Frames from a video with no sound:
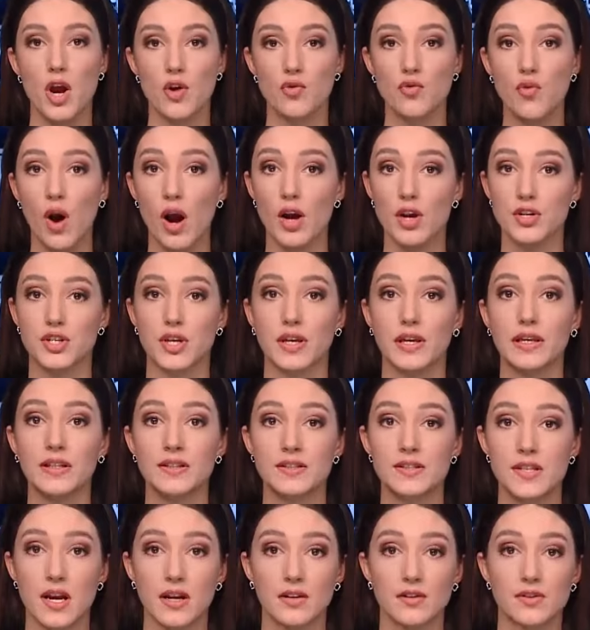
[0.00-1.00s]
Russia
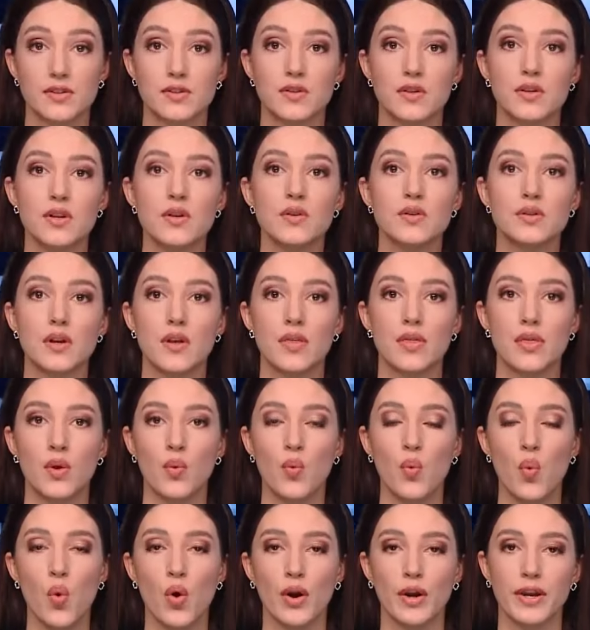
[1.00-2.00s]
intends to use in the
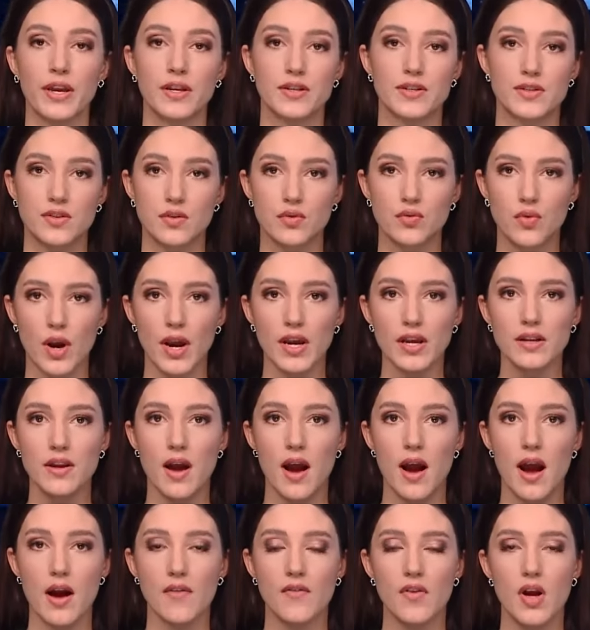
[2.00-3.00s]
war against Ukraine
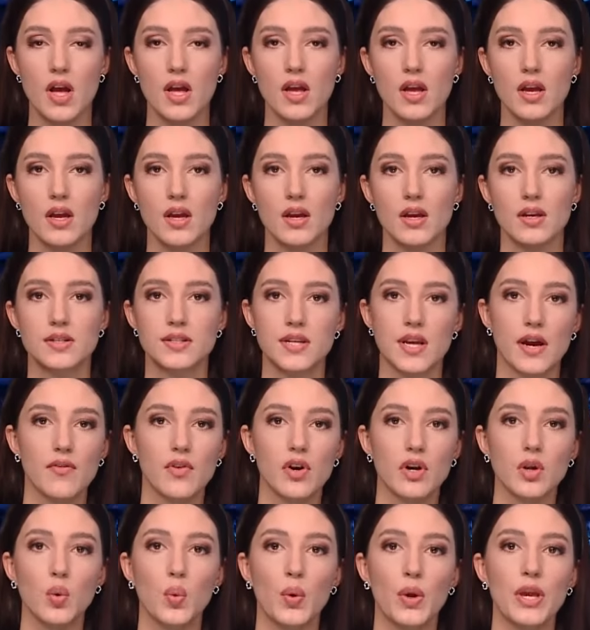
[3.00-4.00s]
have
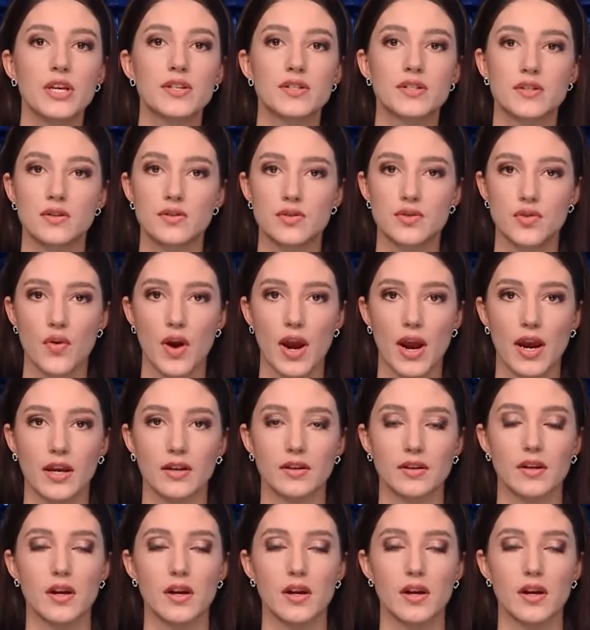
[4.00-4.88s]
several weeks to train.